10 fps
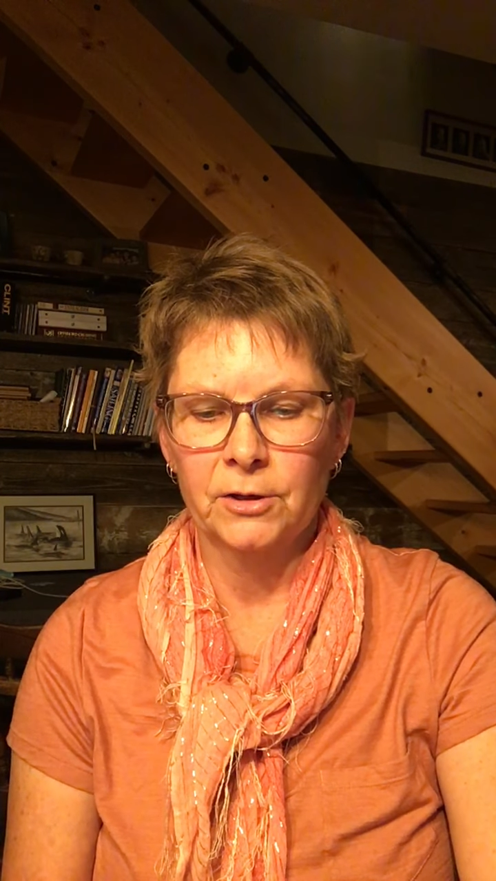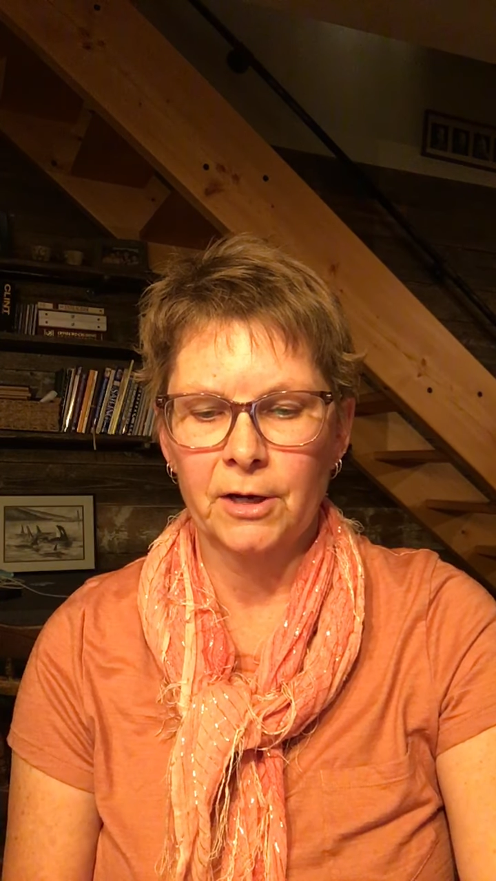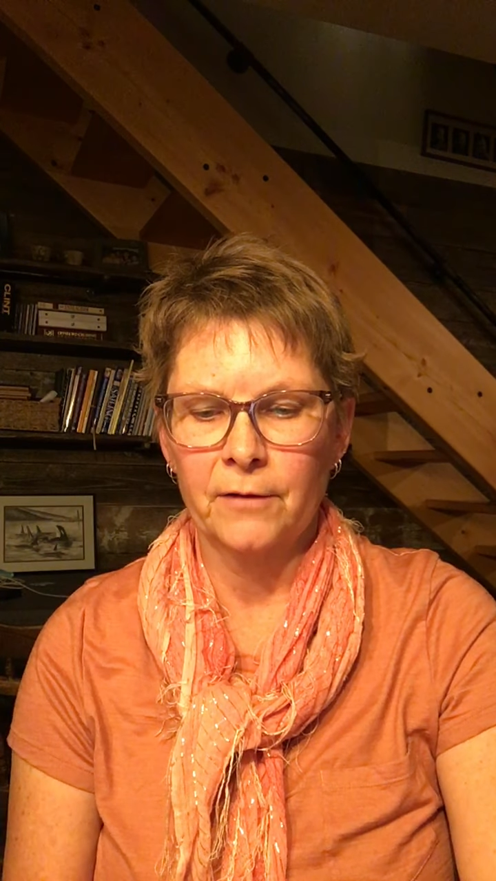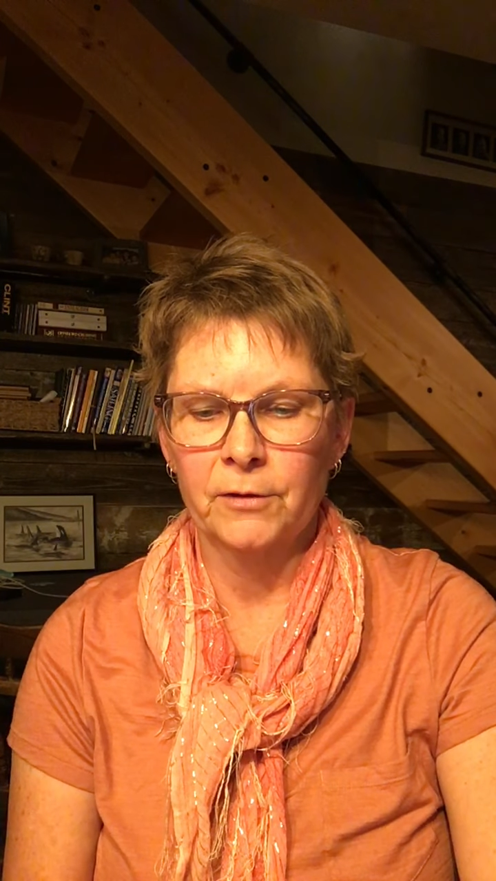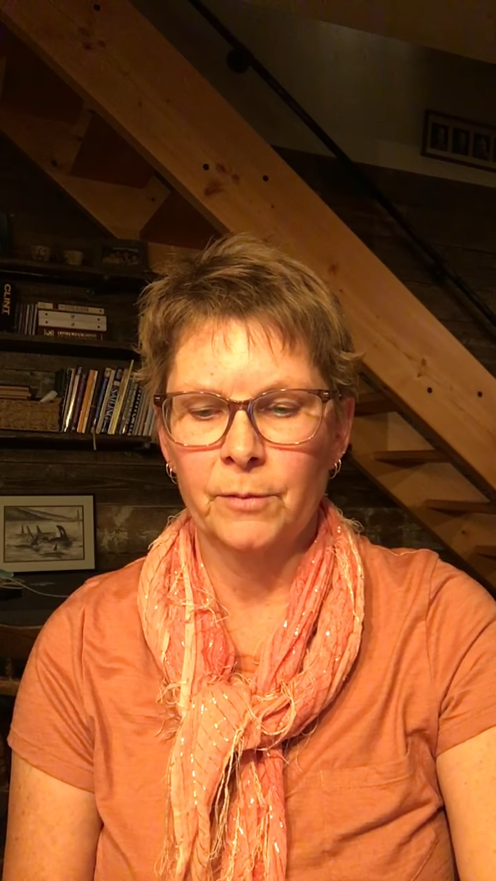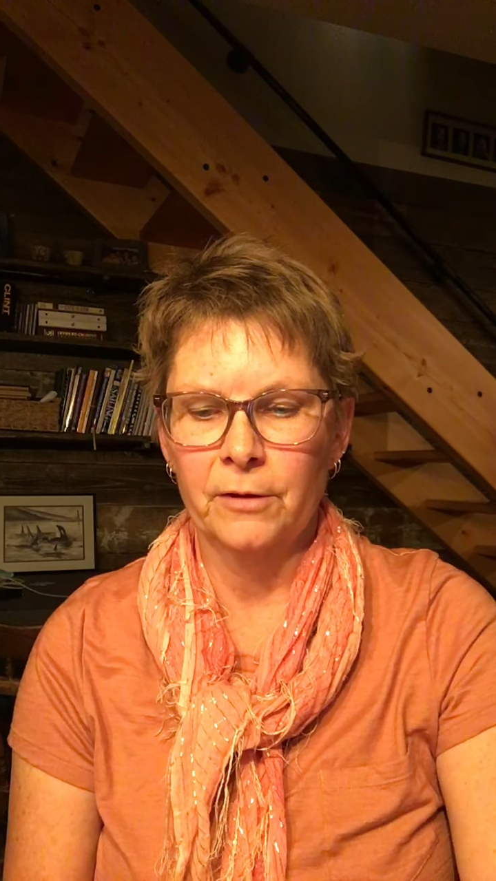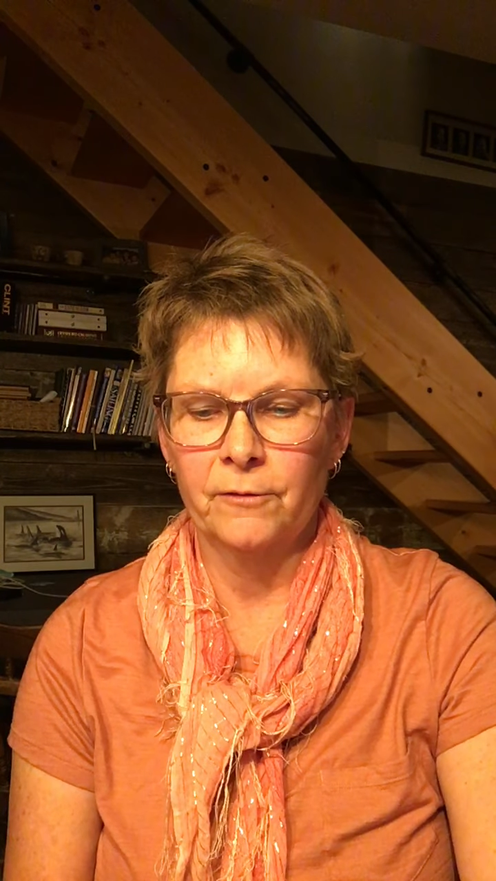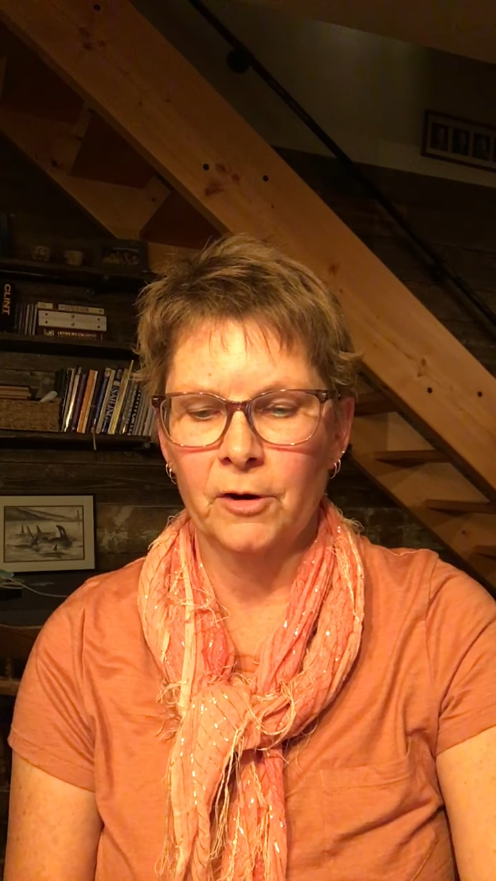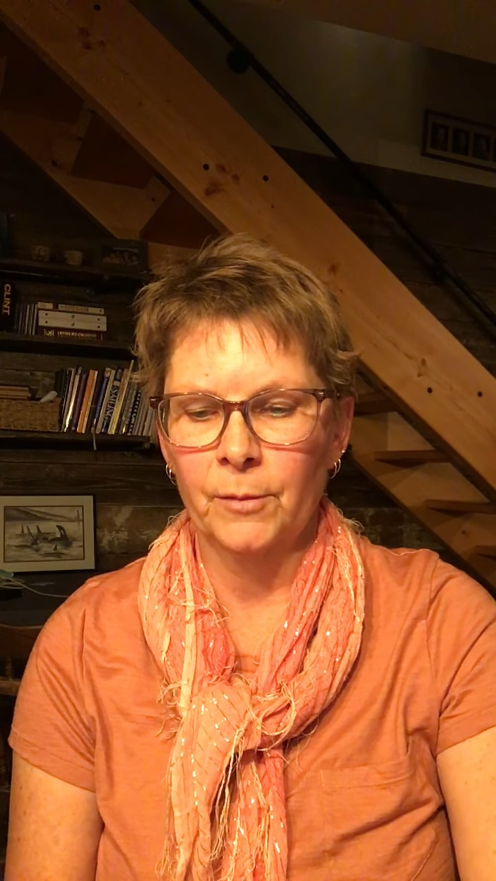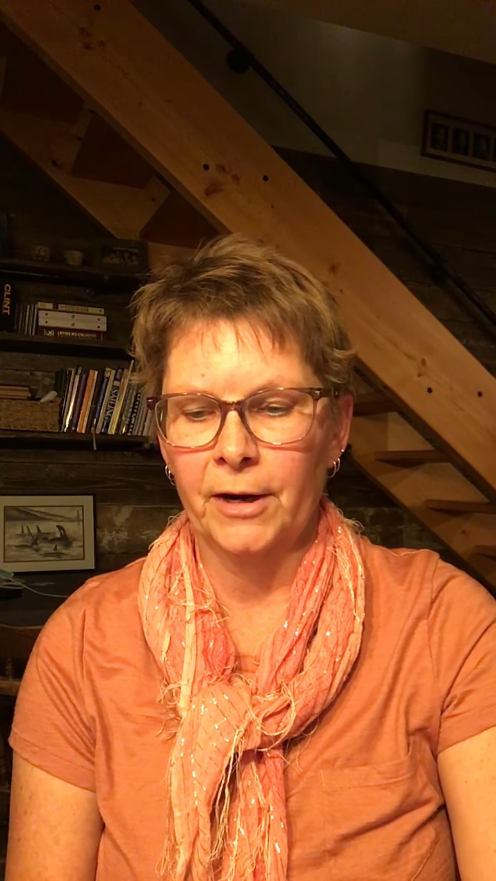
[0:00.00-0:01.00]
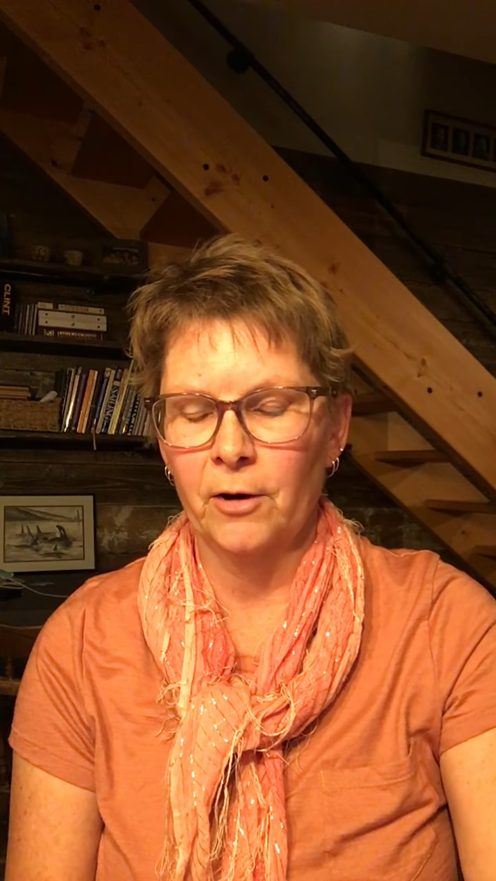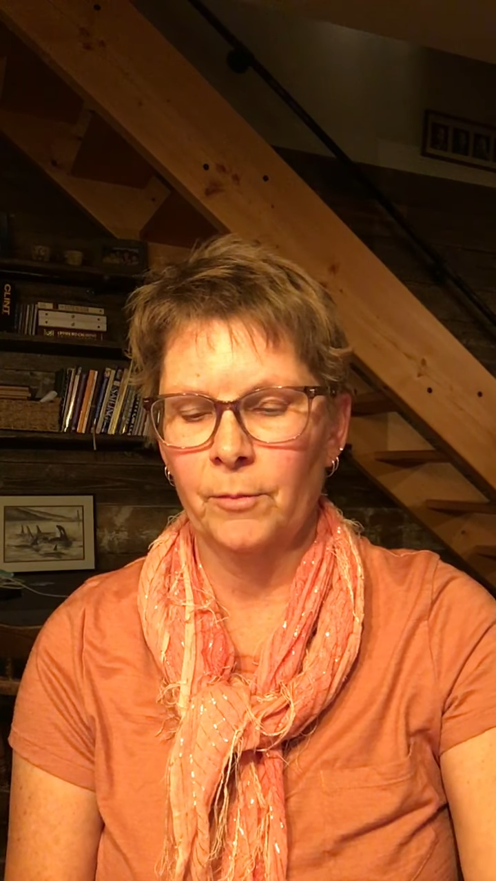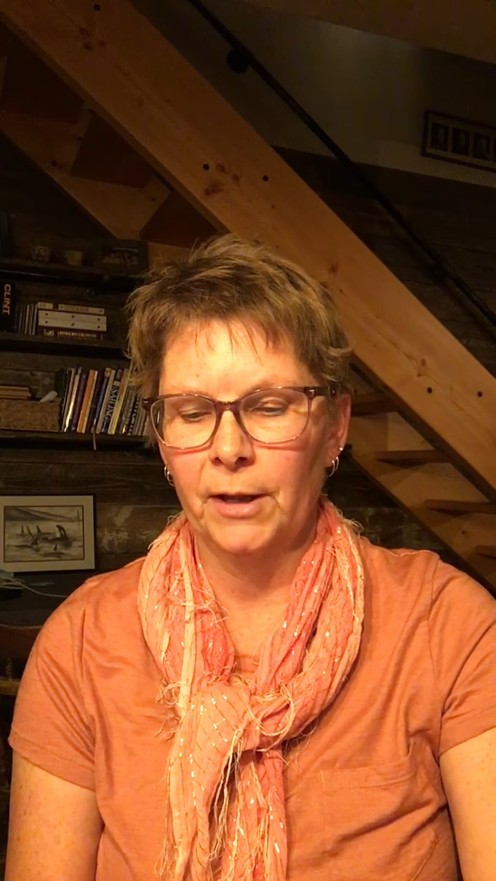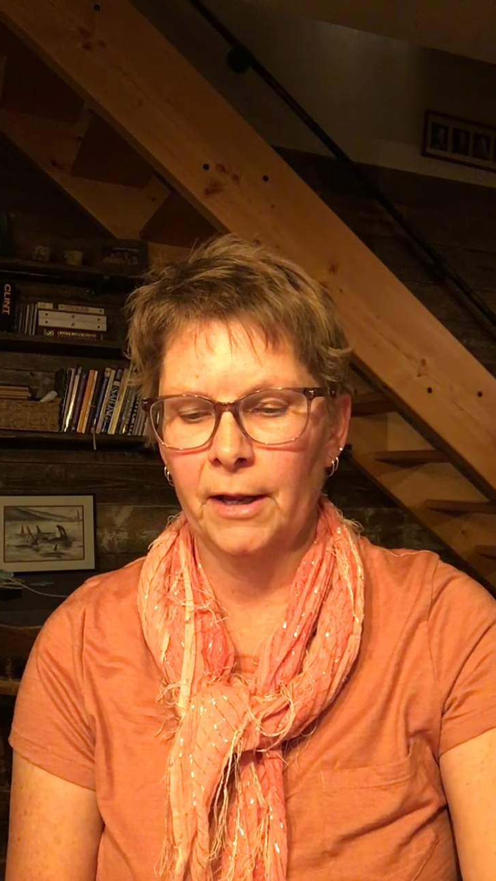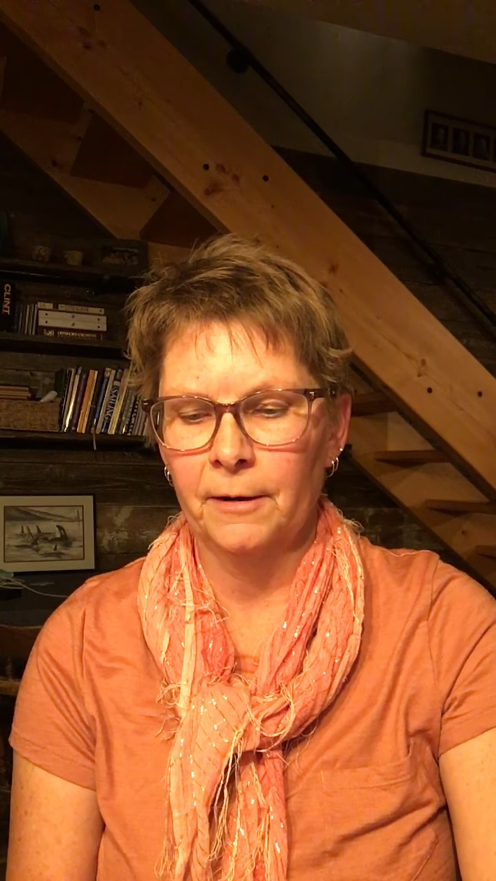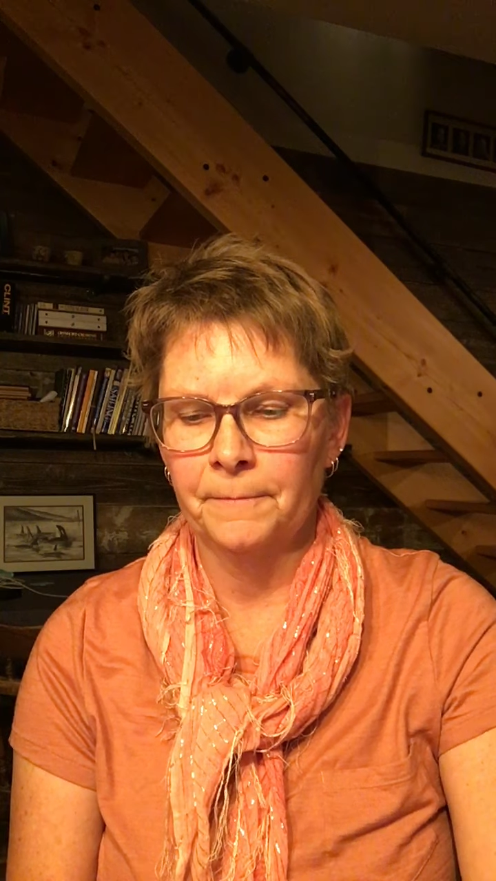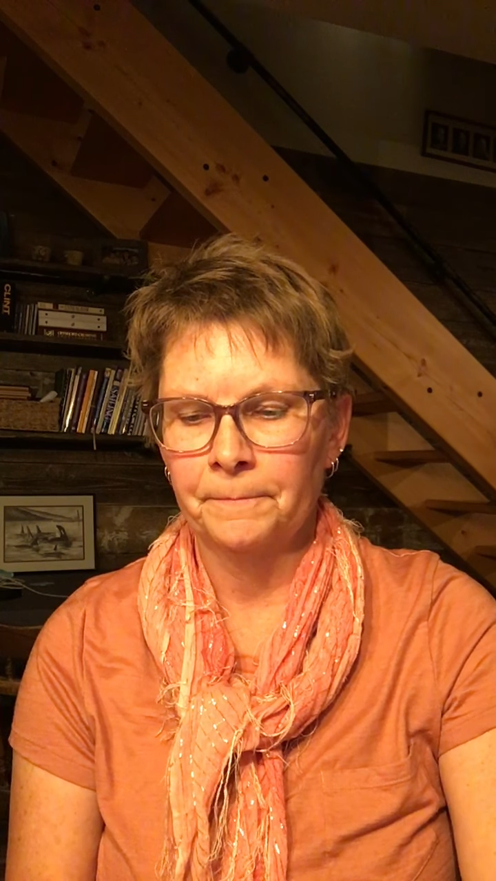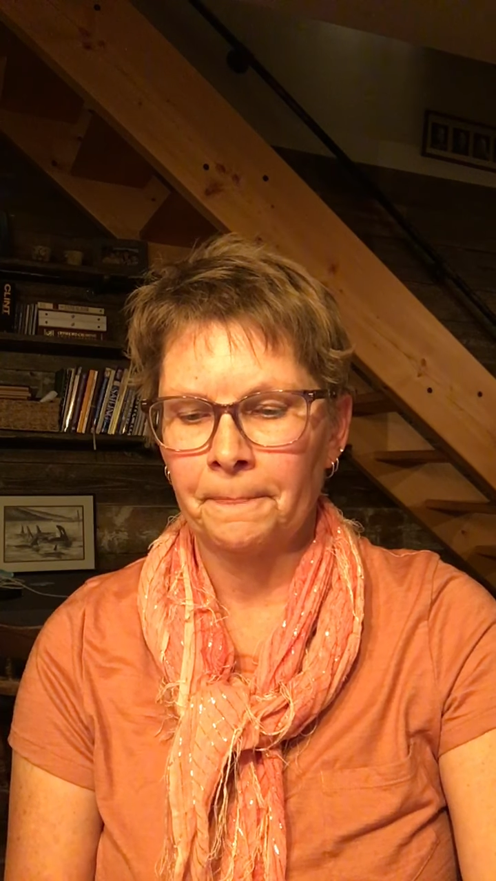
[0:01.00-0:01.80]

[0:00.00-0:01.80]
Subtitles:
covered by the PharmaCare plan.